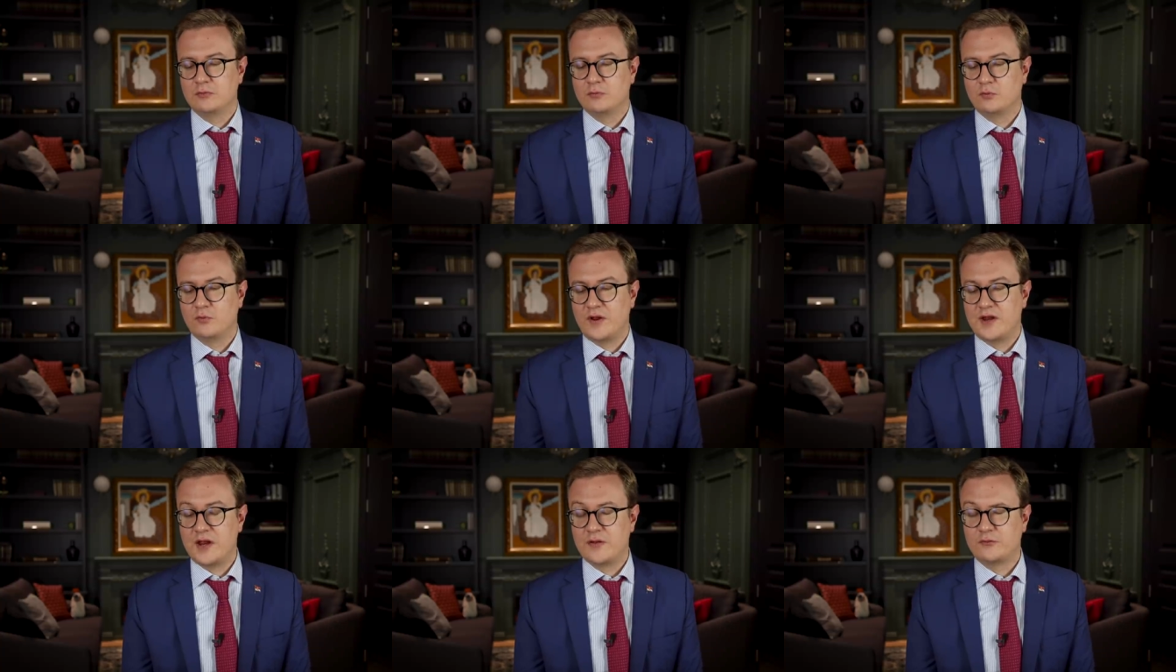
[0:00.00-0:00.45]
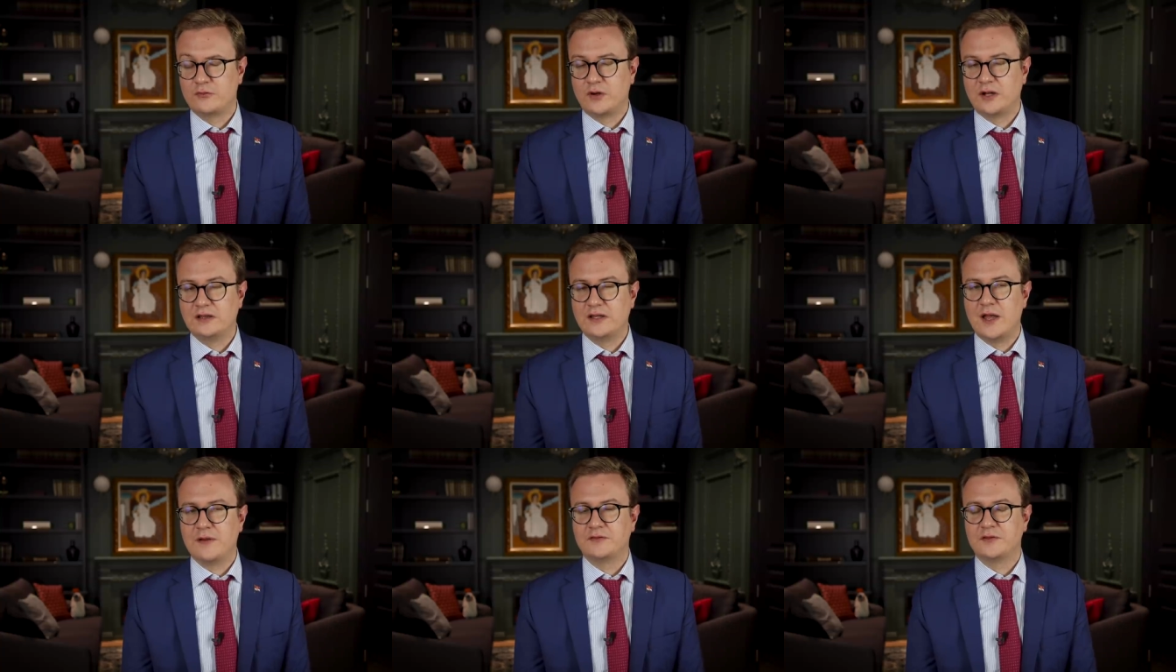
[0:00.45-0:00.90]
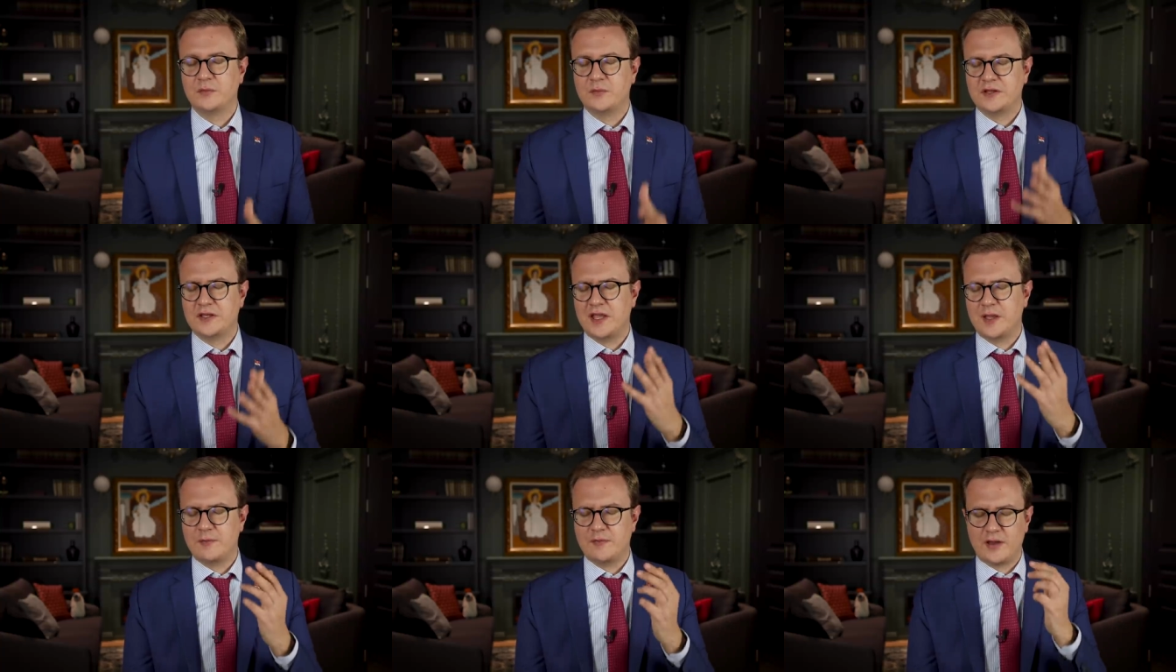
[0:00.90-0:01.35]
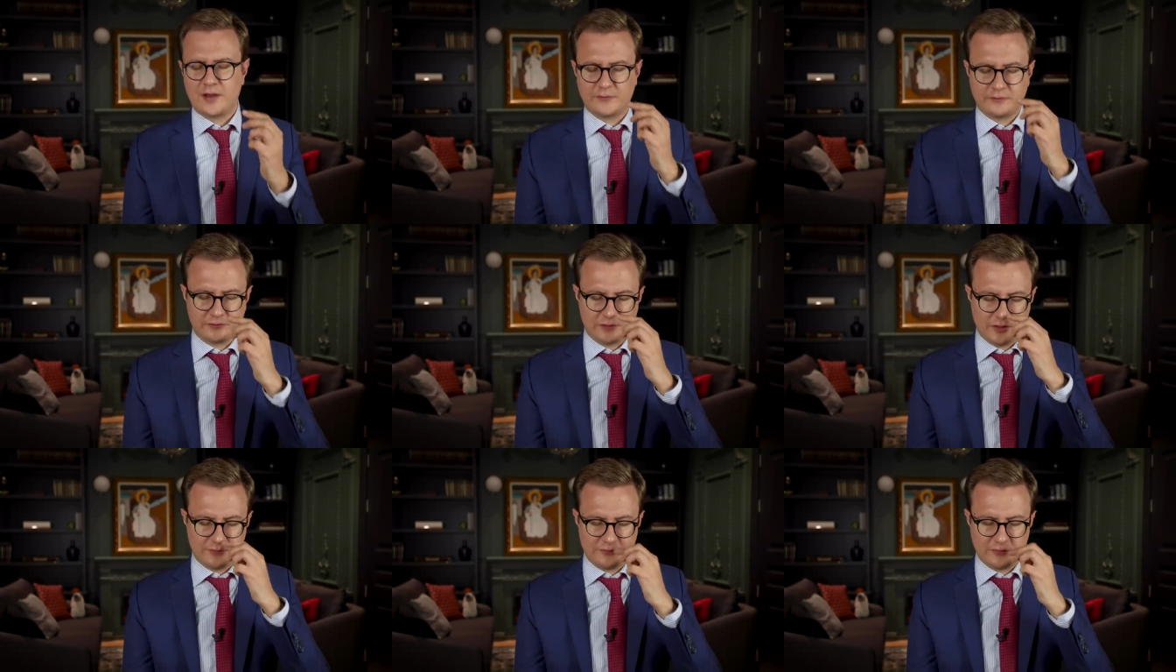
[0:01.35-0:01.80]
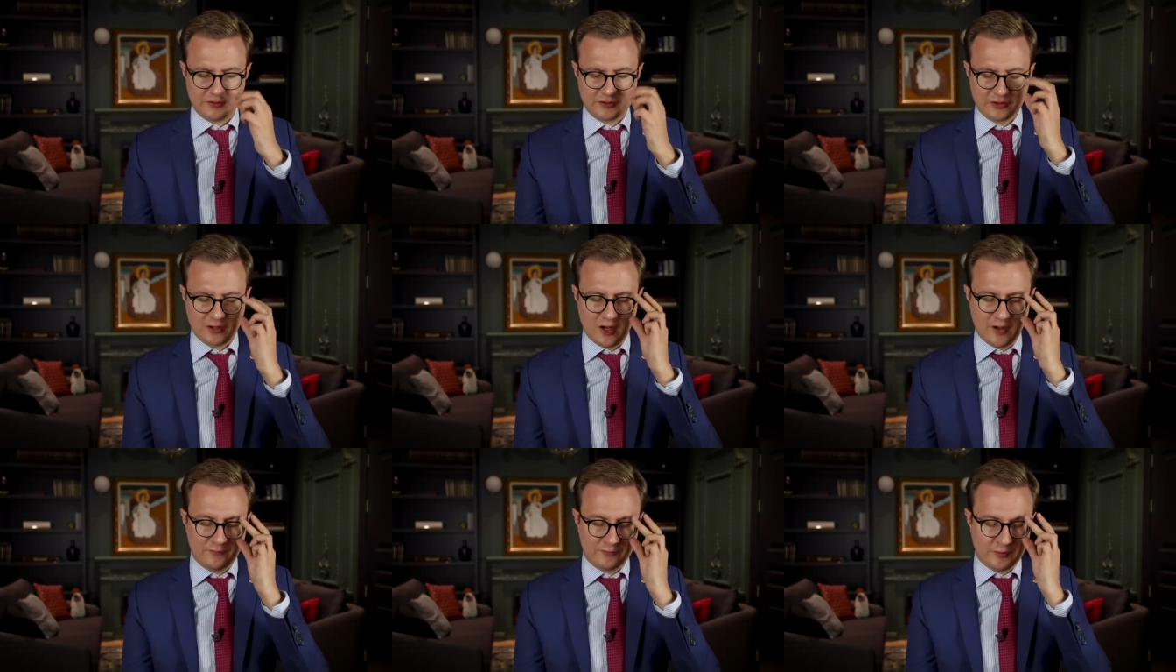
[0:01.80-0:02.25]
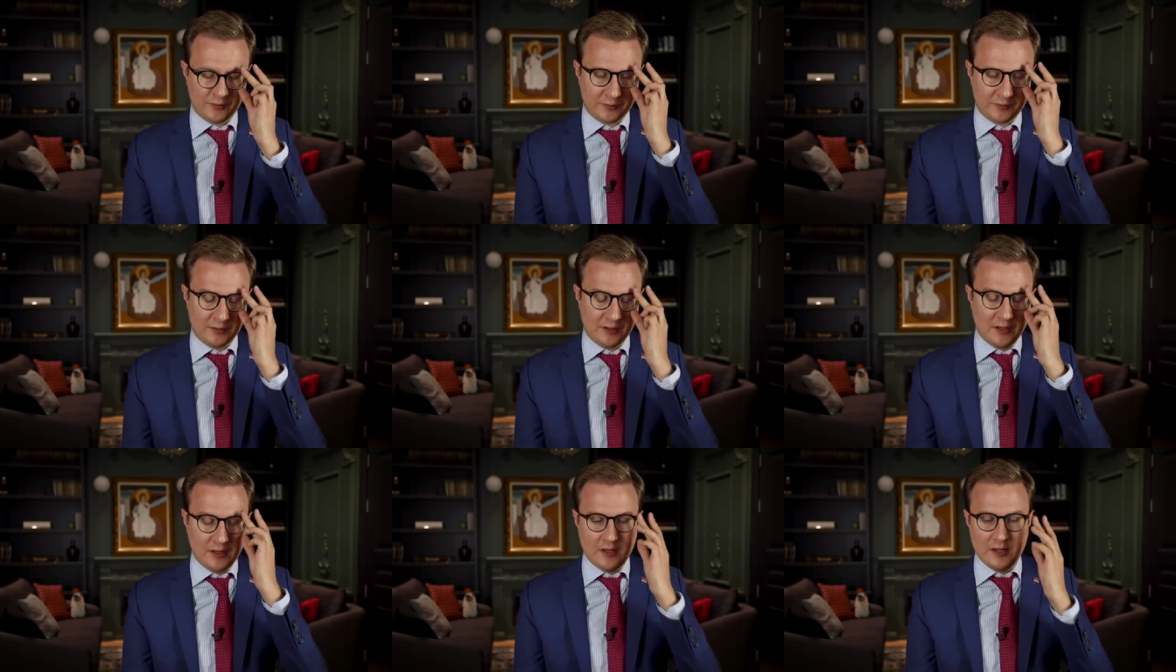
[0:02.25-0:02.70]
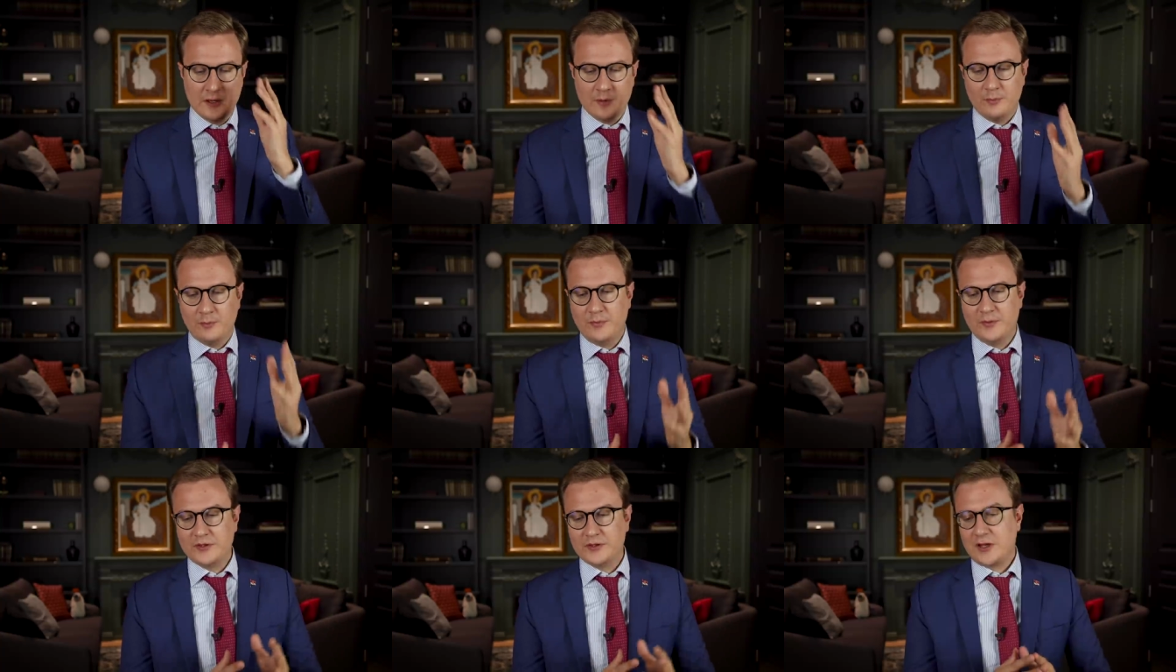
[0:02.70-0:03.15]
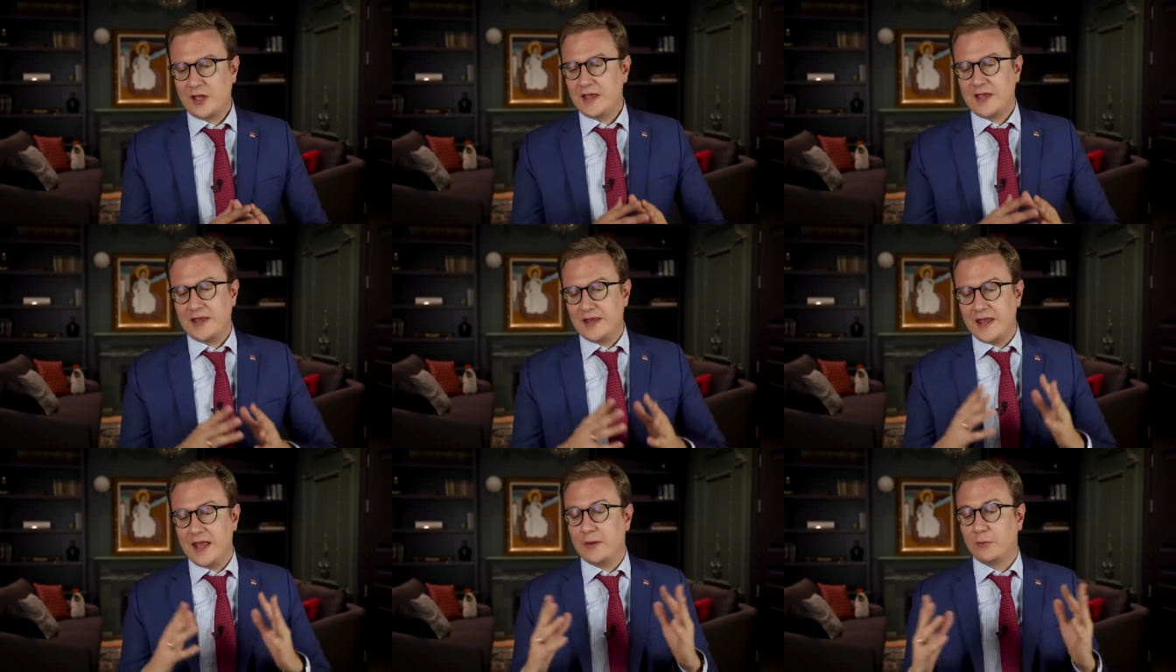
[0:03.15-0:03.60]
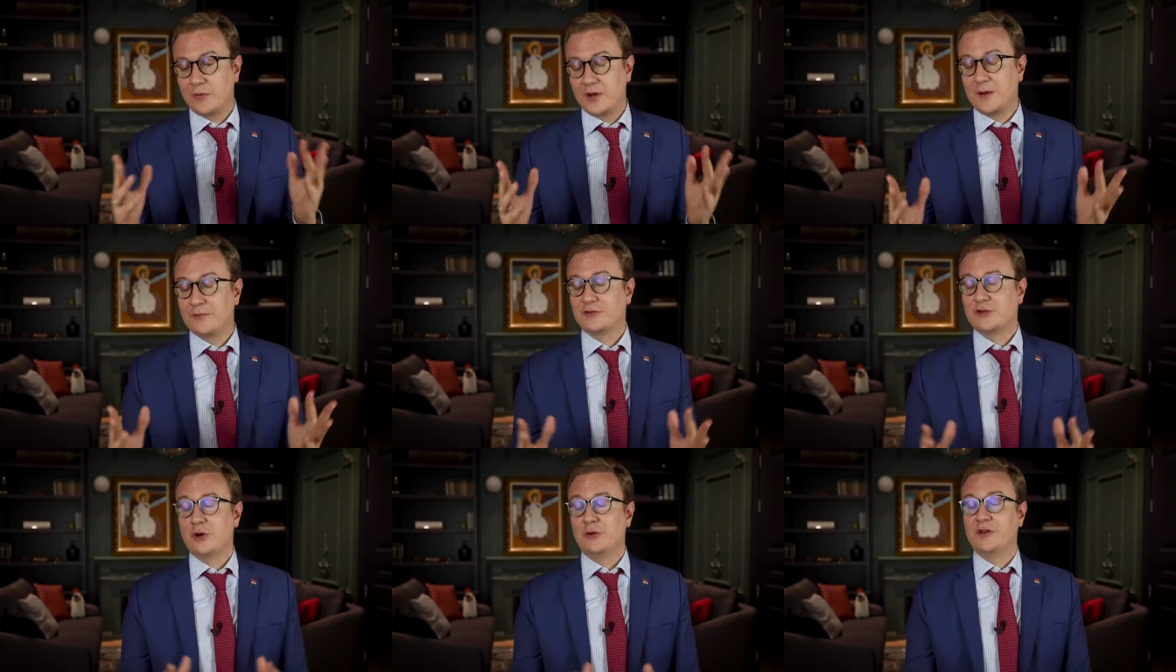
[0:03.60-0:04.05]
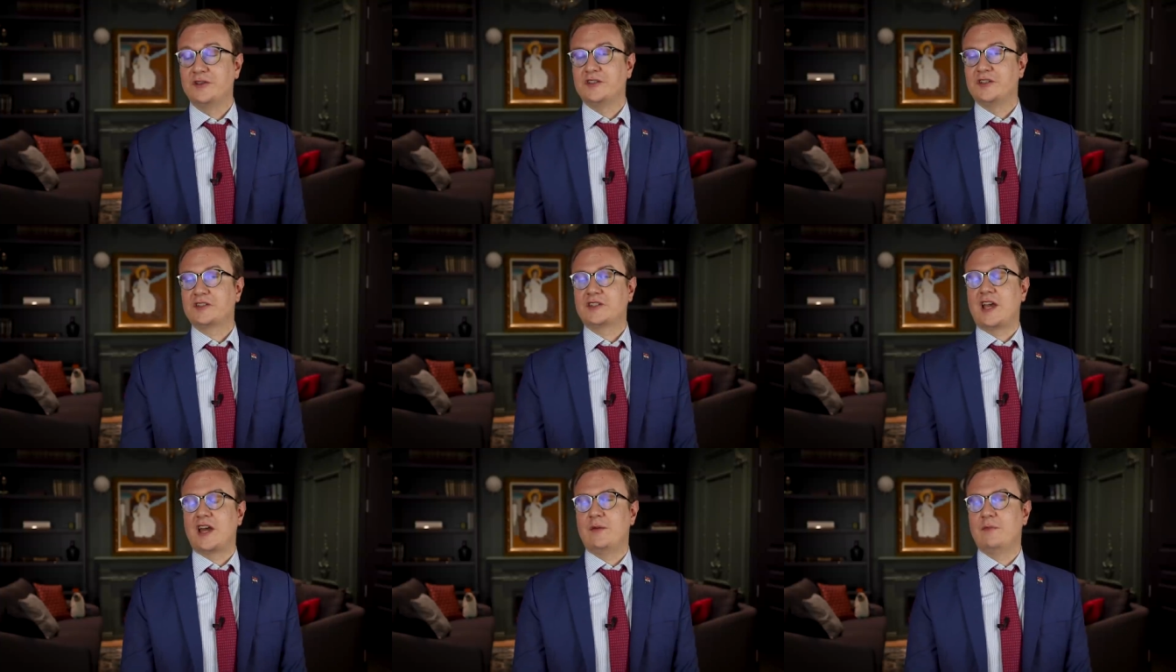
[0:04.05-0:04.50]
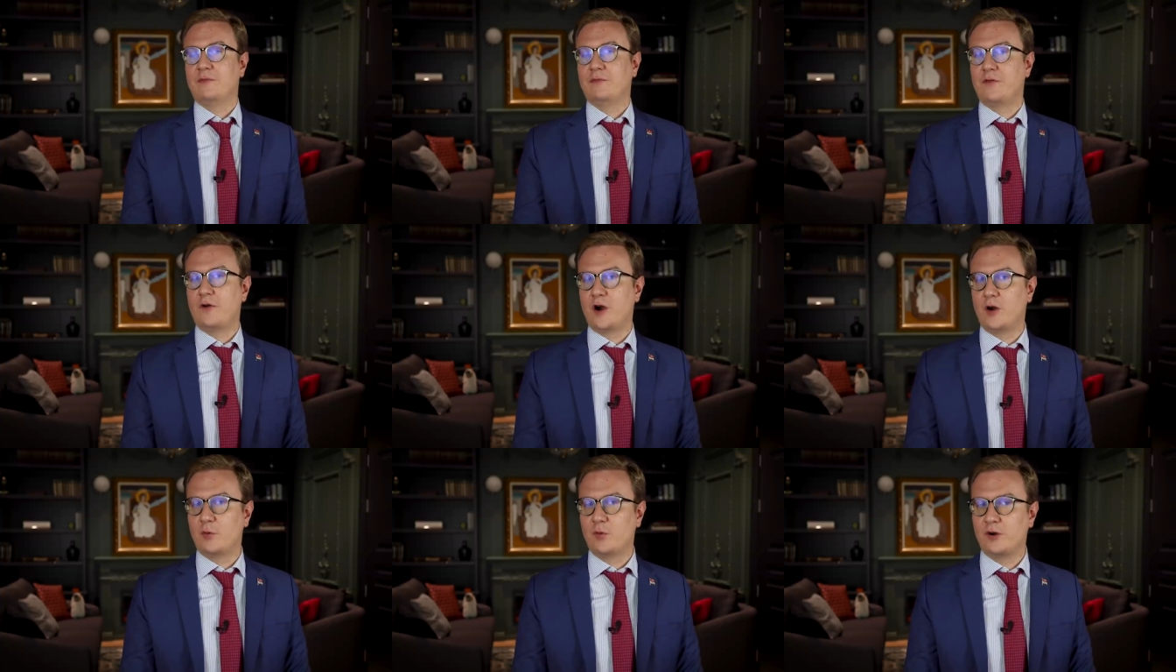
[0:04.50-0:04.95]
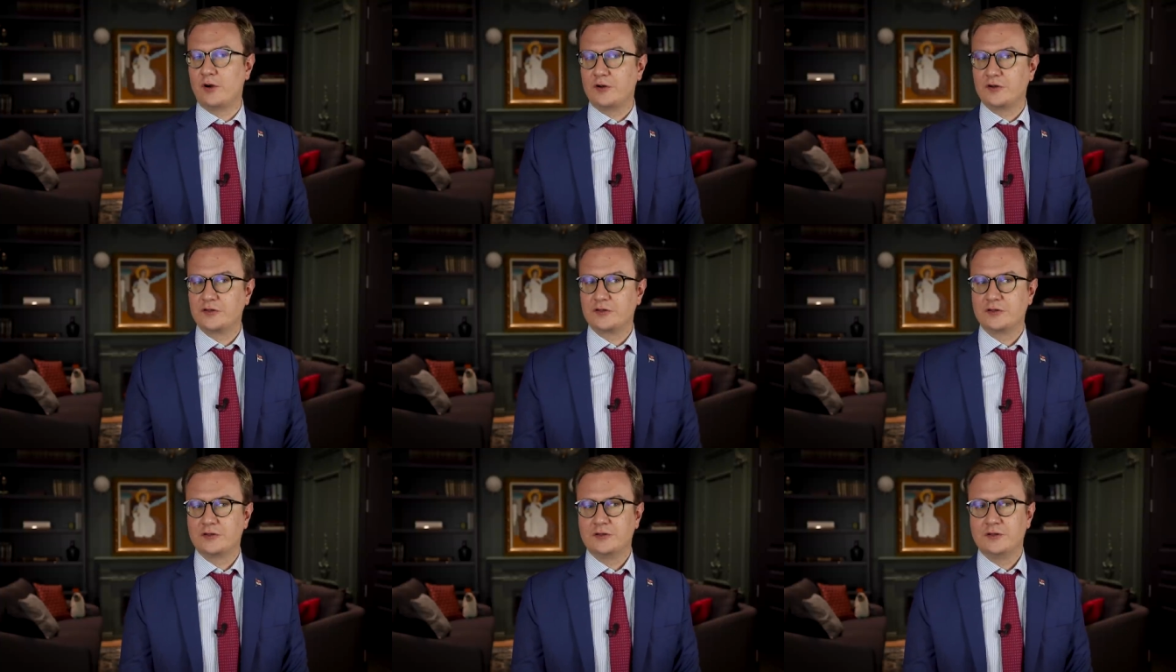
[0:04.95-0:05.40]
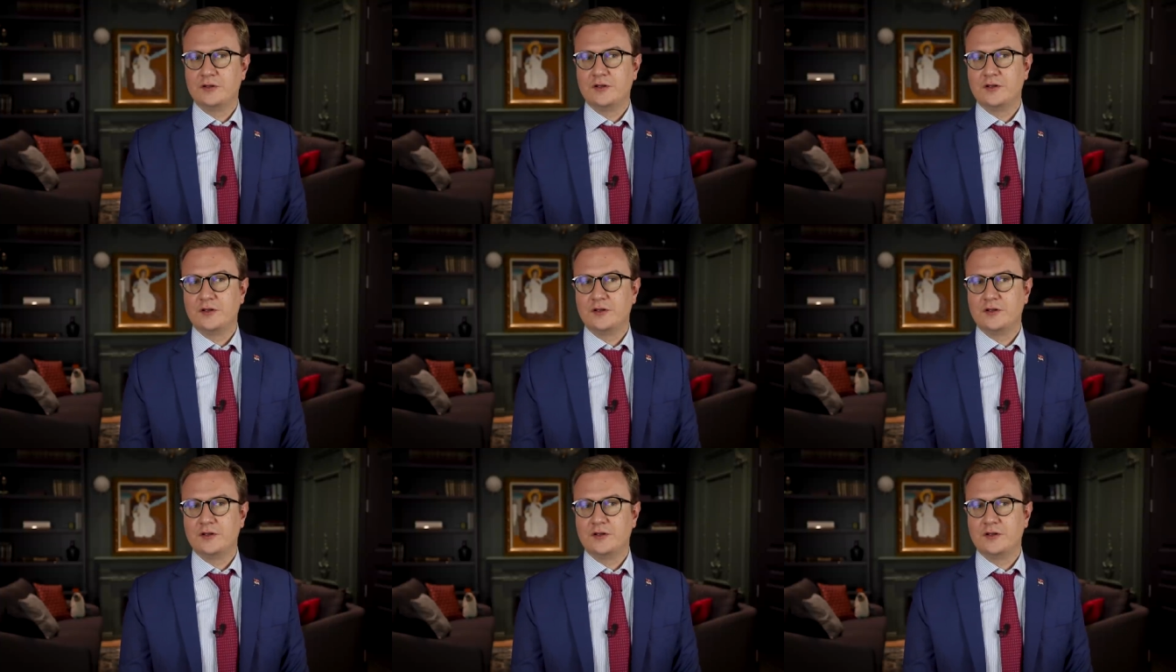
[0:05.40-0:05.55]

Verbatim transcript: right after I left and we came back for our first conference. But, and what I'm told is it's gotten far worse.